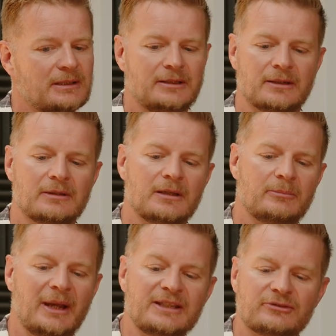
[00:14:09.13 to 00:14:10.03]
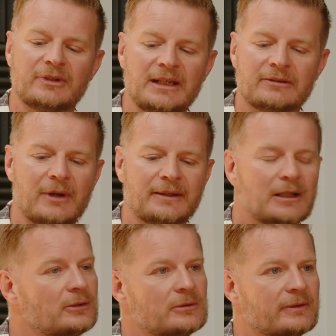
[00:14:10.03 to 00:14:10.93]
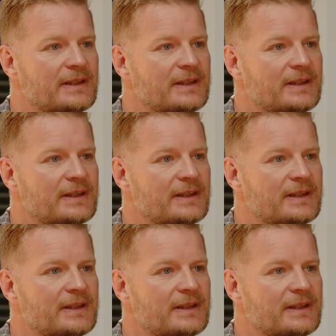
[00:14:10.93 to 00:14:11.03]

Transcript: you know, based really around the law.